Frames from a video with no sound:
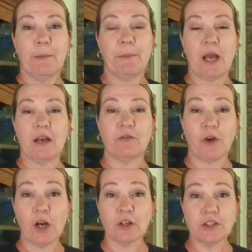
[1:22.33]
But
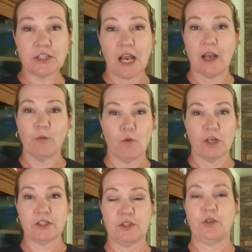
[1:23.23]
first, I
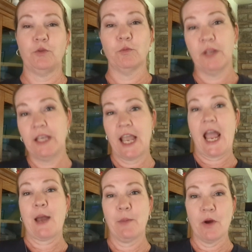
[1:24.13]
want to
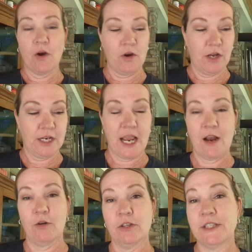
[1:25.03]
recap on
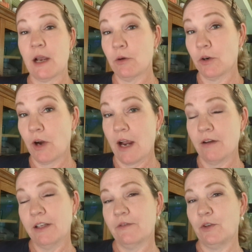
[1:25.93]
our
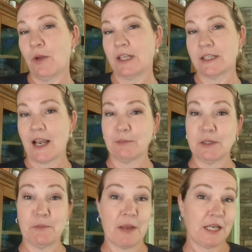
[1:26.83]
sauerkraut. If you had time
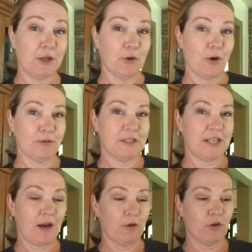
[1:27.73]
to make your own
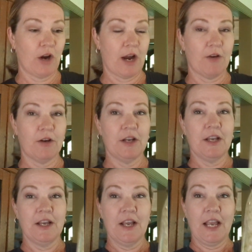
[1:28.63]
sauerkraut,
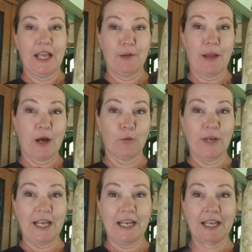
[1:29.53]
in about a
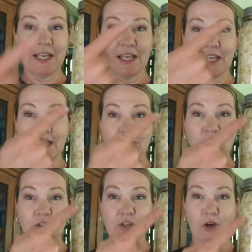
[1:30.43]
week, it
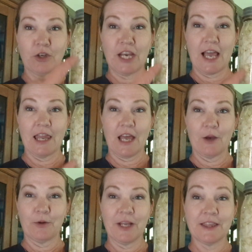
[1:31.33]
should turn
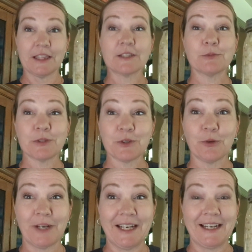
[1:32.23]
yellow. This was
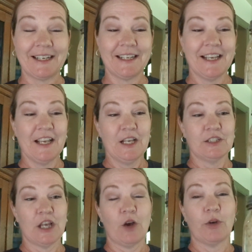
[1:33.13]
green.
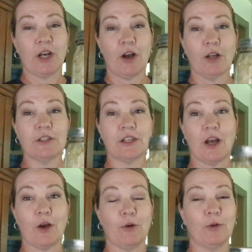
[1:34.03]
So it
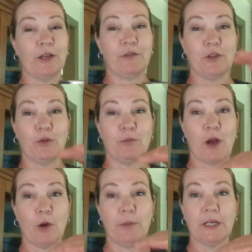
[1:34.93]
also, if you
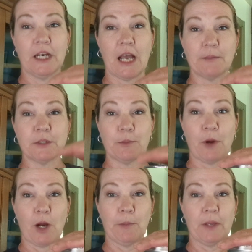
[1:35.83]
open it up to
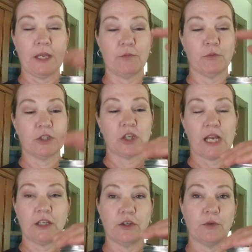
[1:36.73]
burp it, which
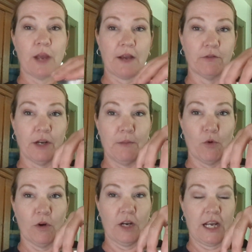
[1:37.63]
I do every
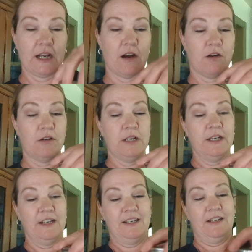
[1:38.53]
morning, I'll
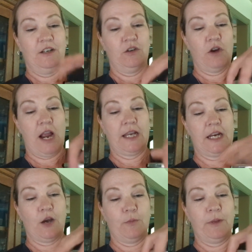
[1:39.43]
crack it
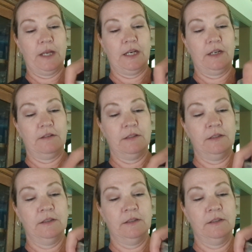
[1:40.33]
open and